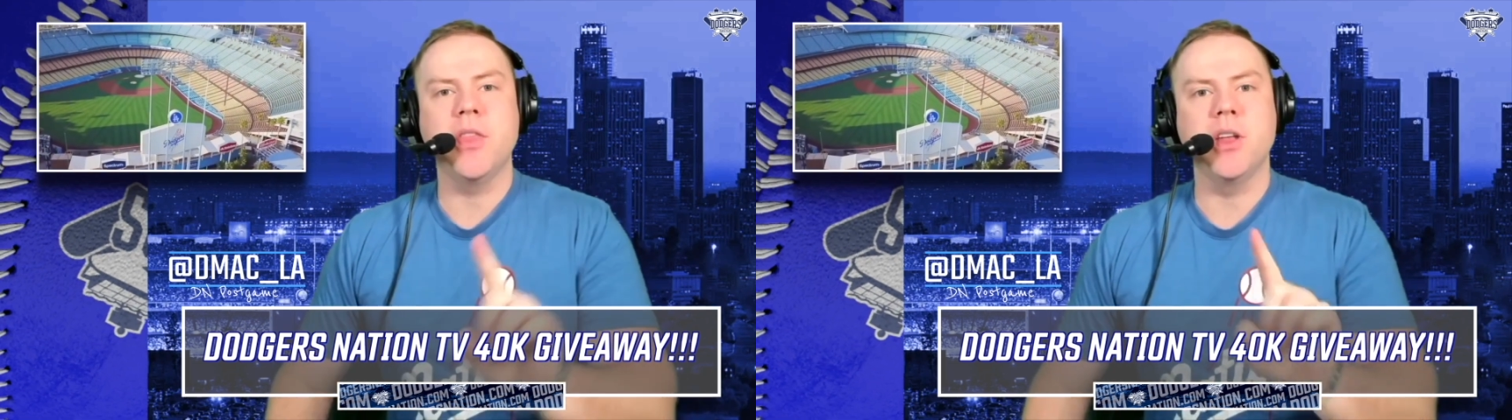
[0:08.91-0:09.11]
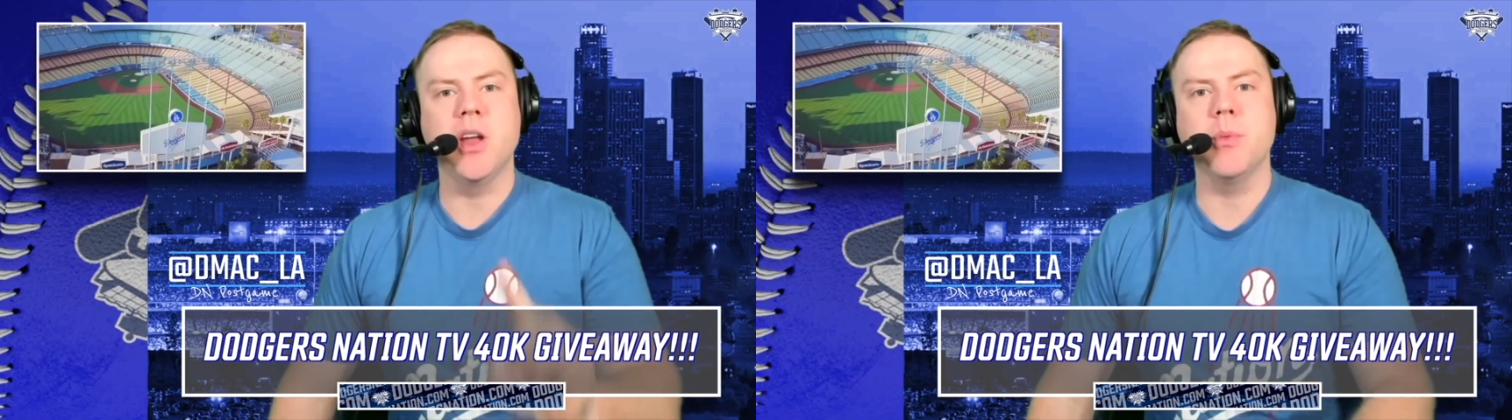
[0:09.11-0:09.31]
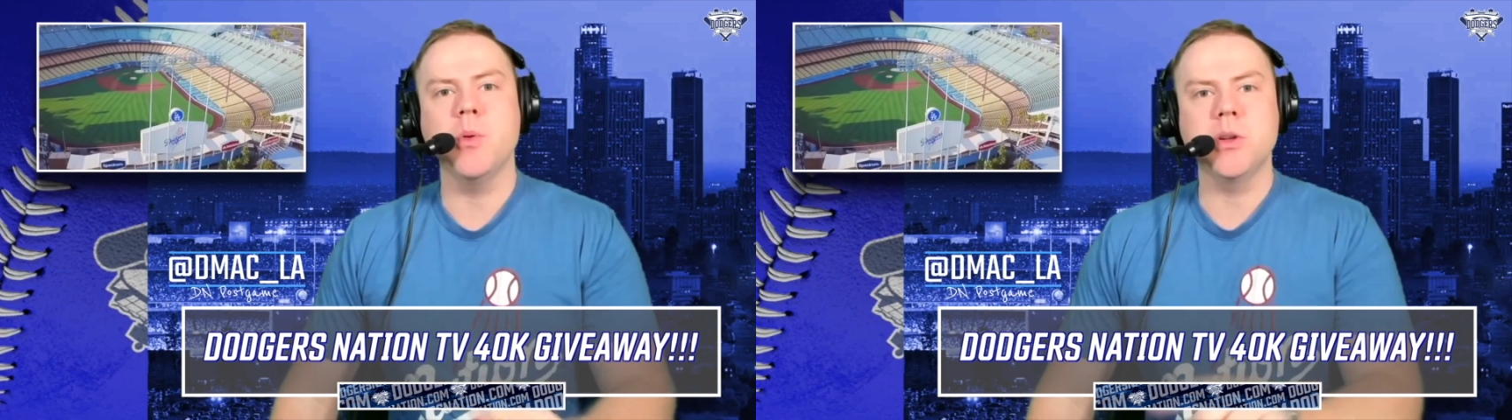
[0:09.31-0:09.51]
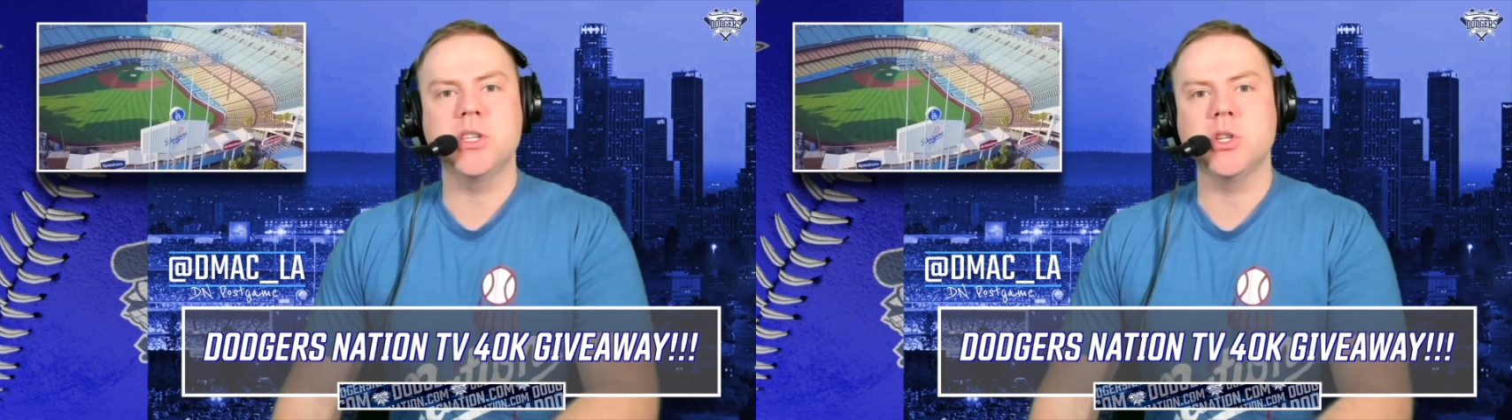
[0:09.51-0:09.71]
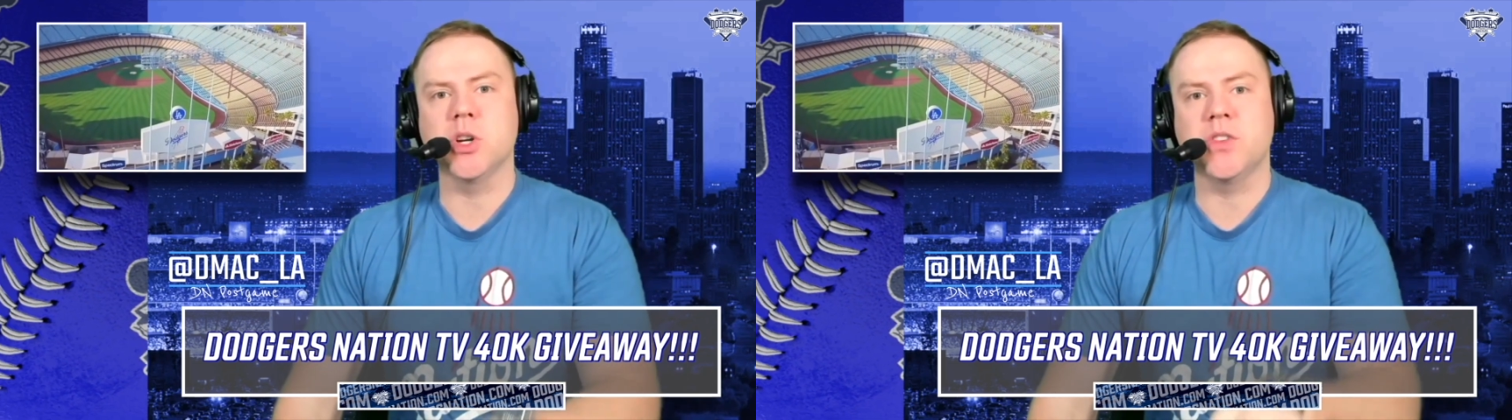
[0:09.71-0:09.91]
the #1
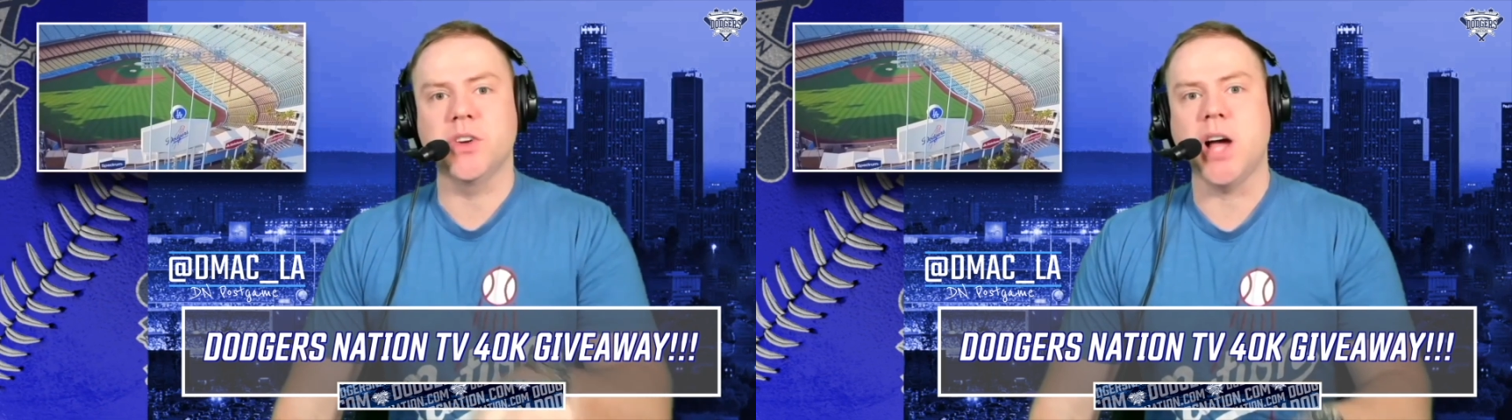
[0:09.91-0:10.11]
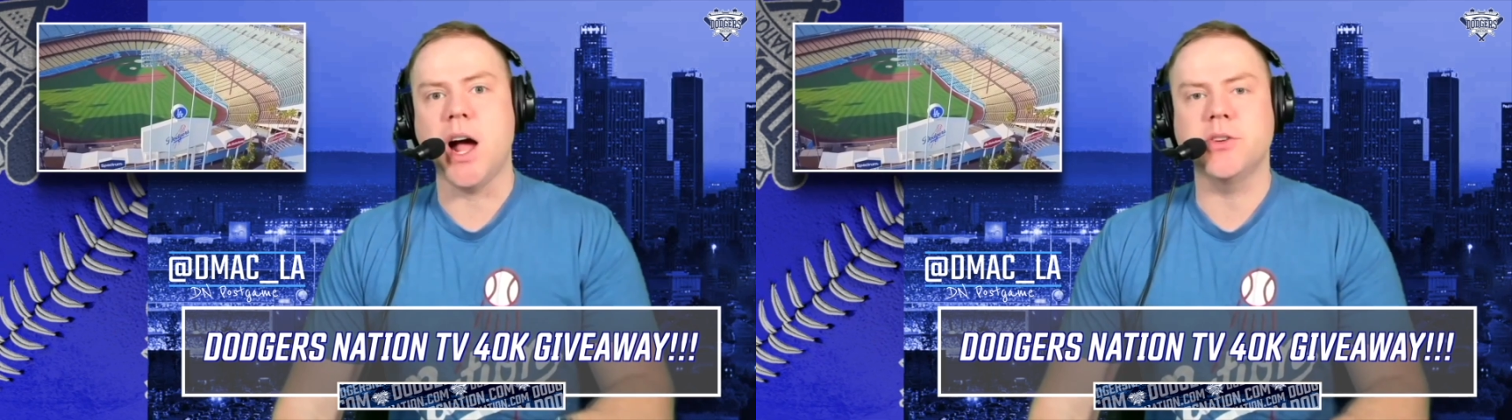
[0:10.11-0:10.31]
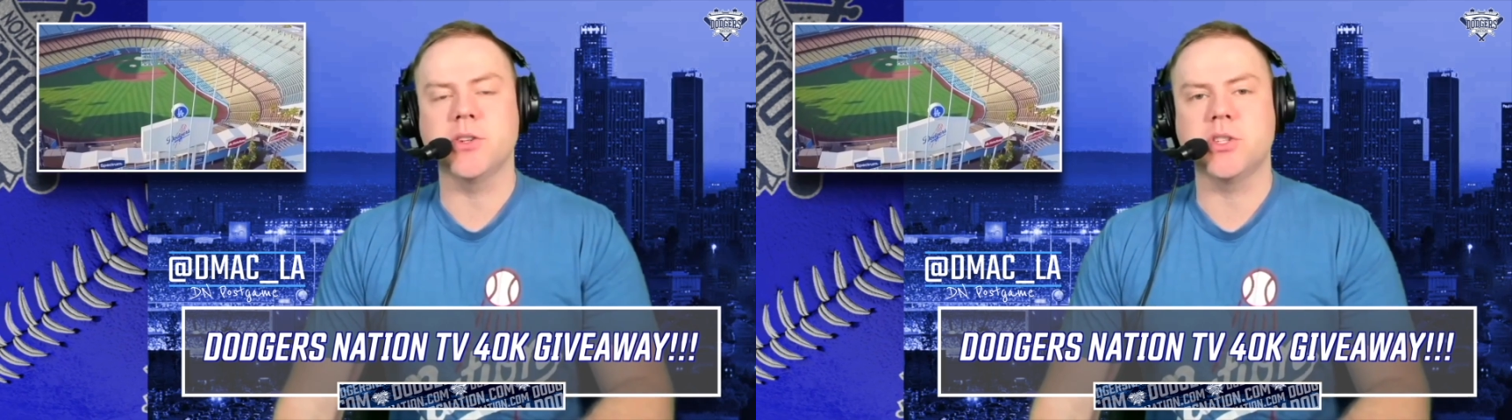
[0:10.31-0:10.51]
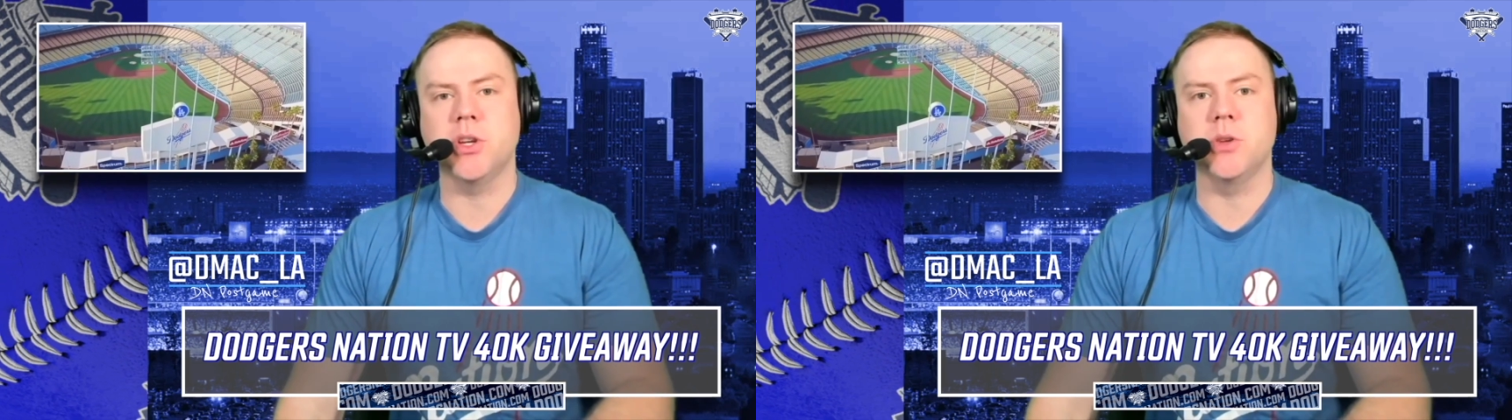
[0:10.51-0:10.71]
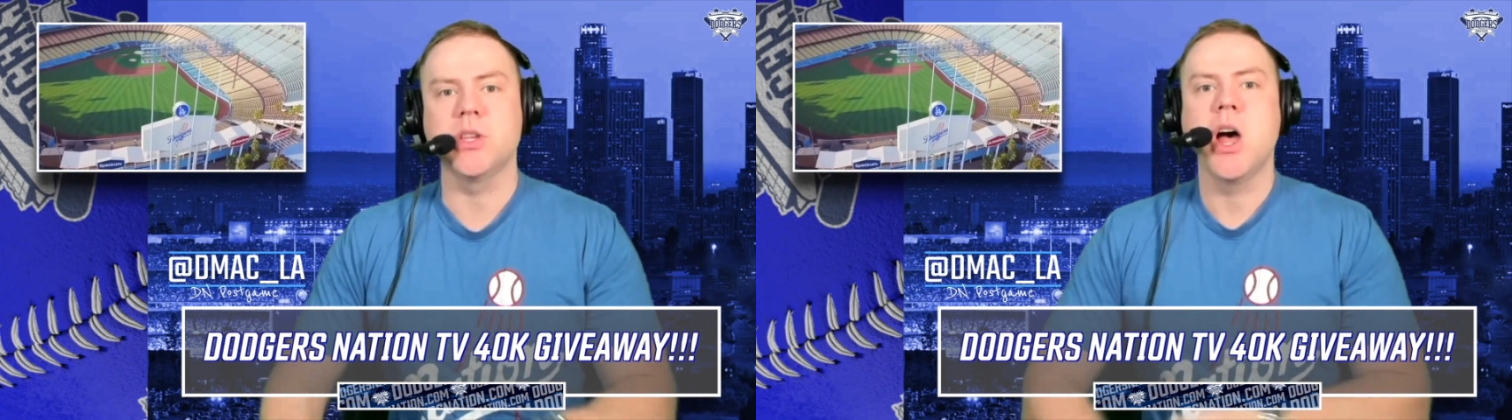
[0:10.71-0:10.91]
source for Dodgers
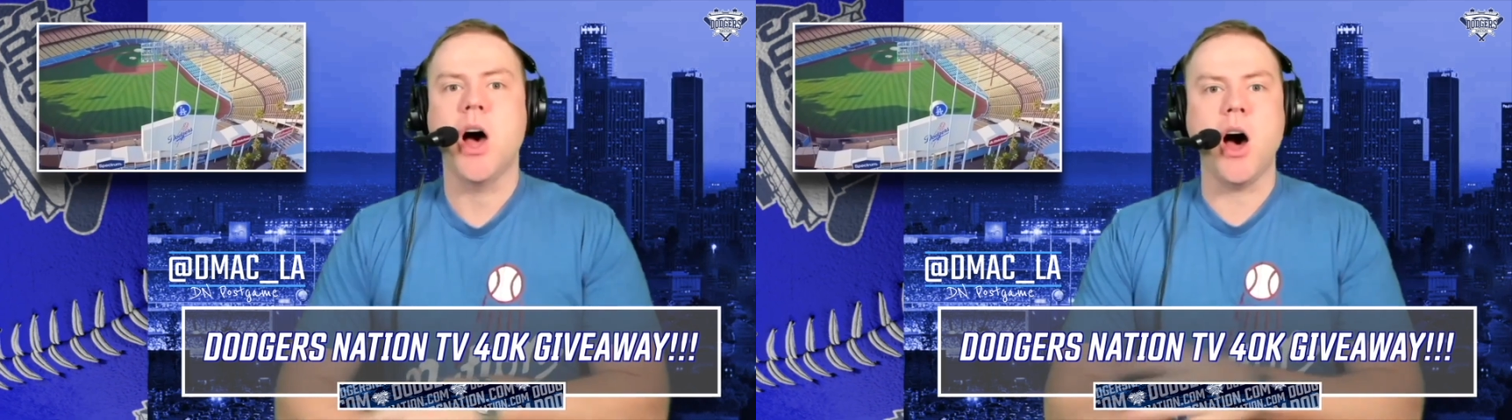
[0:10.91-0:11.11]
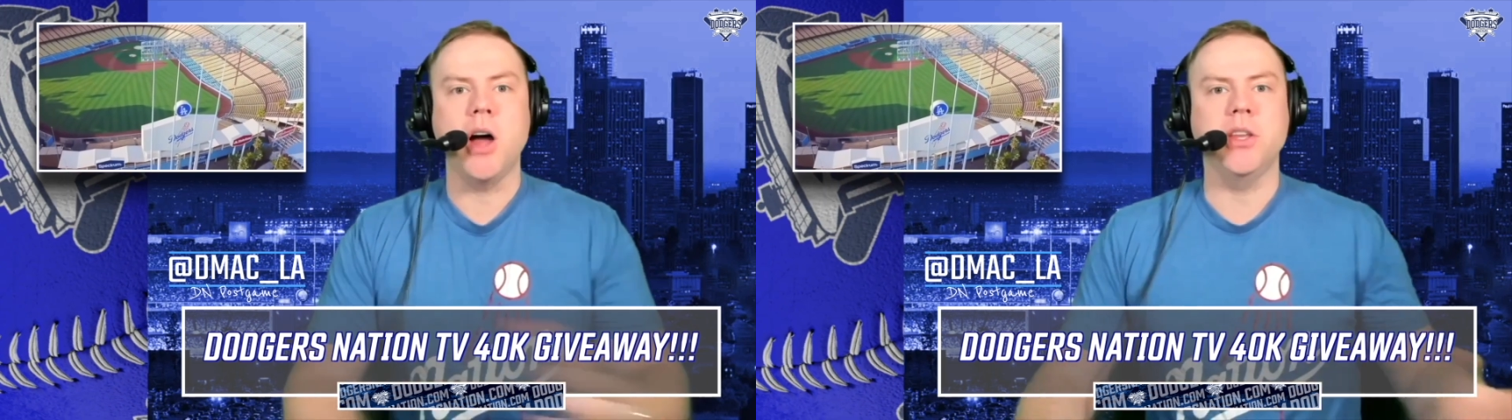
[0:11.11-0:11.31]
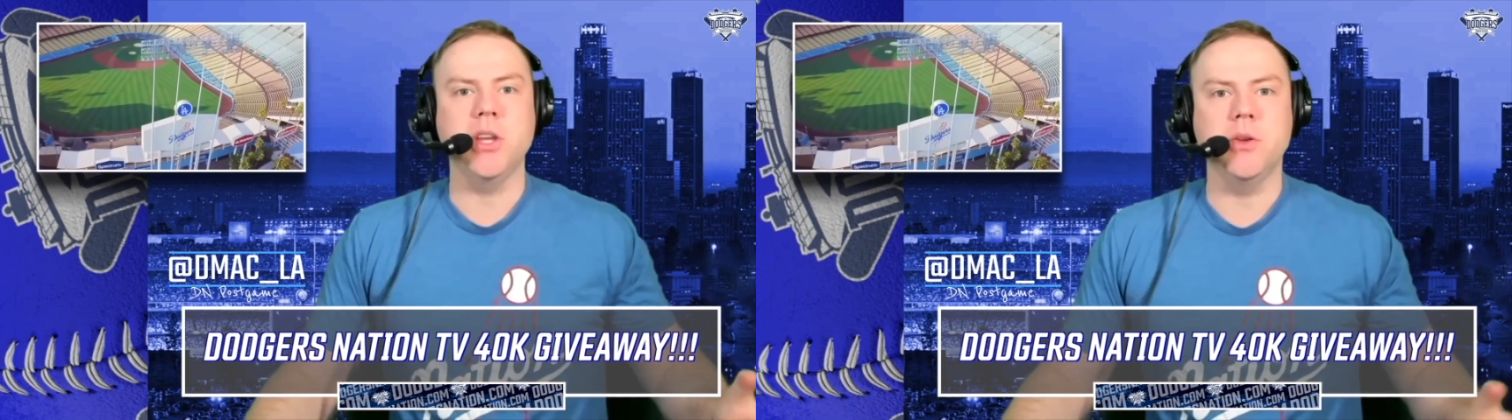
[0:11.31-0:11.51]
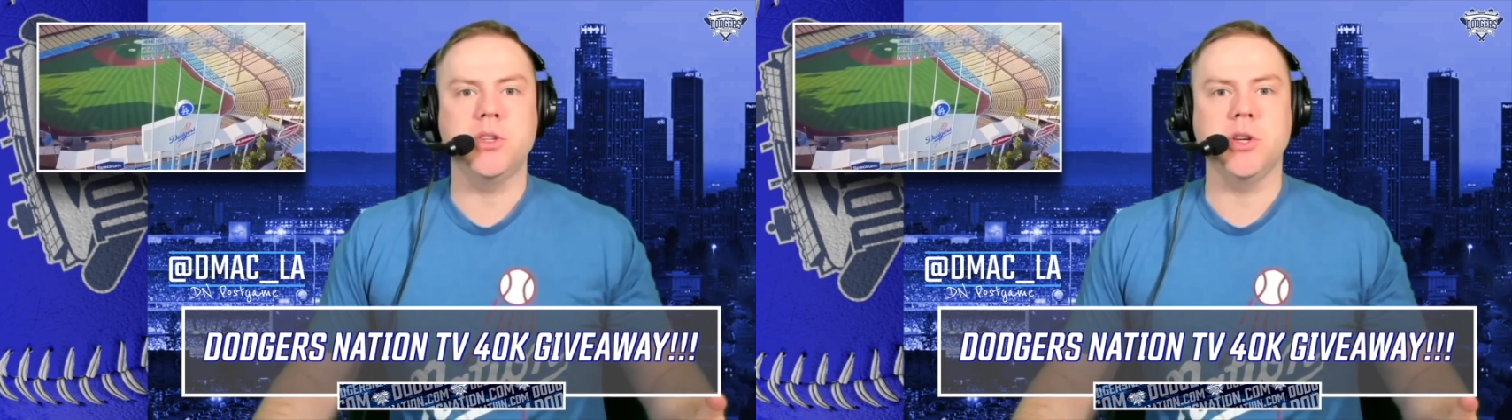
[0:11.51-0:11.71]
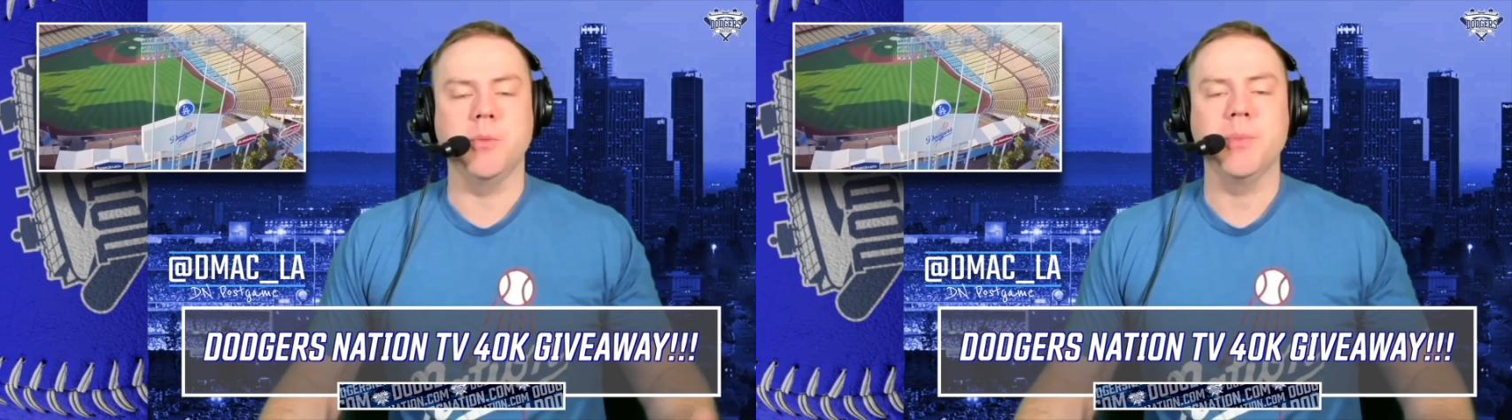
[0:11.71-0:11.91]
news on
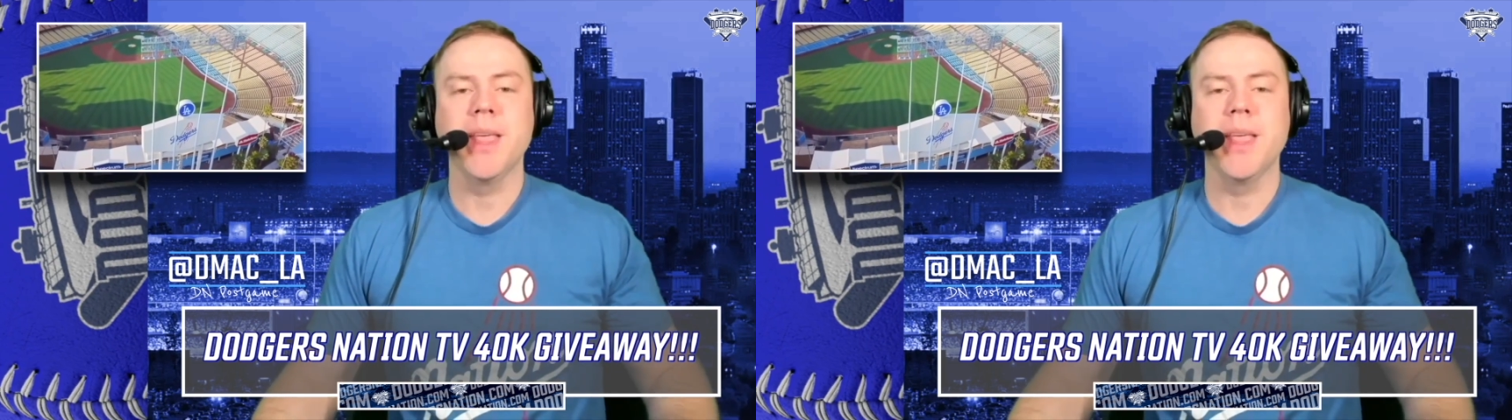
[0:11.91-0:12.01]
YouTube.